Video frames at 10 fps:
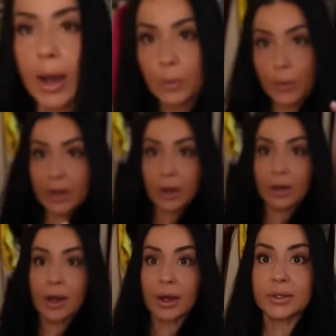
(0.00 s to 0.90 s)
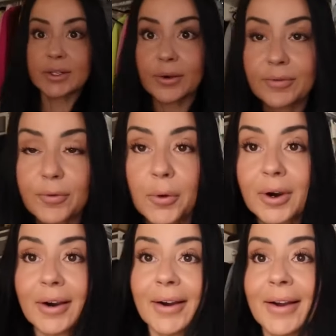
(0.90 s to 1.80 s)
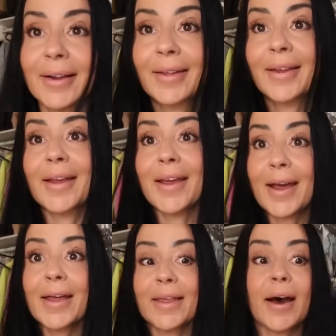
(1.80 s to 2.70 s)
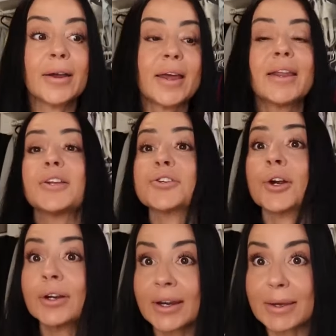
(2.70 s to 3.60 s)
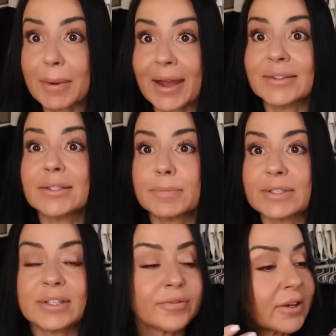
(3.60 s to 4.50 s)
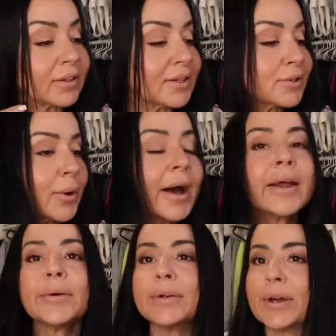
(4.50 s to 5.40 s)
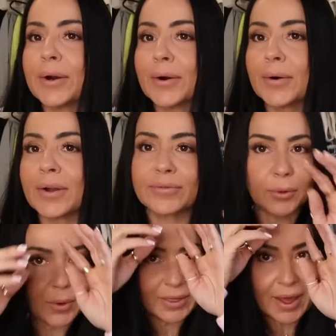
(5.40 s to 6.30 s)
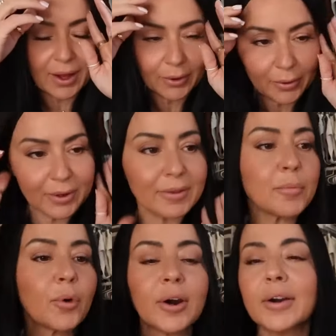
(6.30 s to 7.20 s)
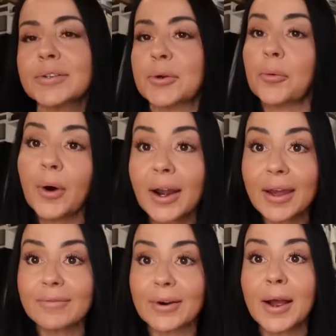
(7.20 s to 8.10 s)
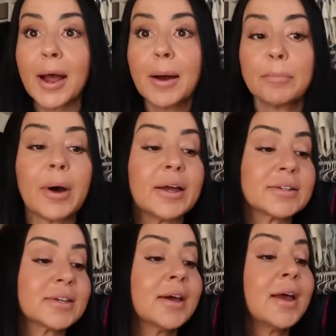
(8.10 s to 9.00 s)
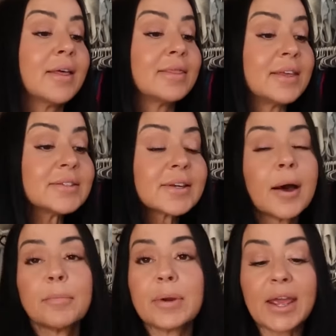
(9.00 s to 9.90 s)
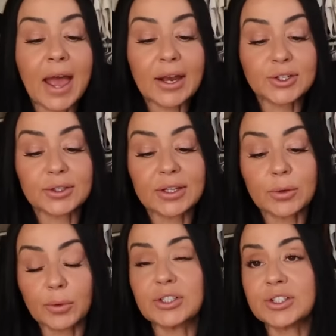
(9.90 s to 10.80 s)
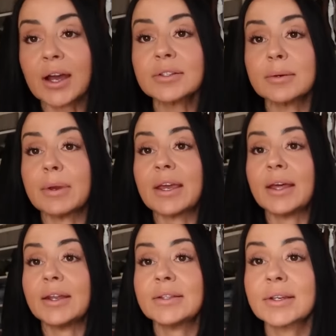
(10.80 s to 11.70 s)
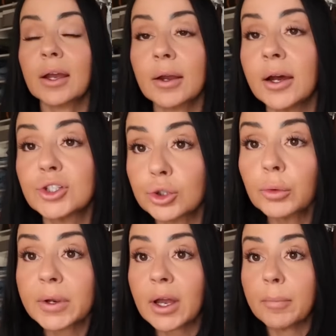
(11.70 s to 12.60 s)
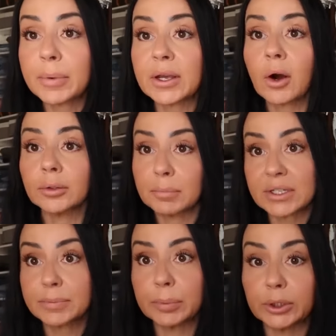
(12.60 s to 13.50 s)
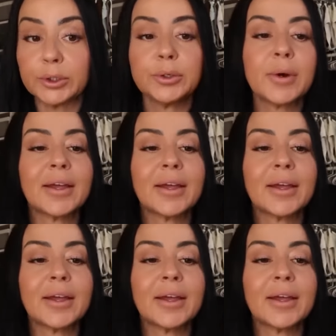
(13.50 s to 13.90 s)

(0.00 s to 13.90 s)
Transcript: I went on a hunt for an eternity band specifically, so I don't know if the way the algorithm works or whatever, but this company actually reached out to me, and it's a jewelry company called Miss Blue.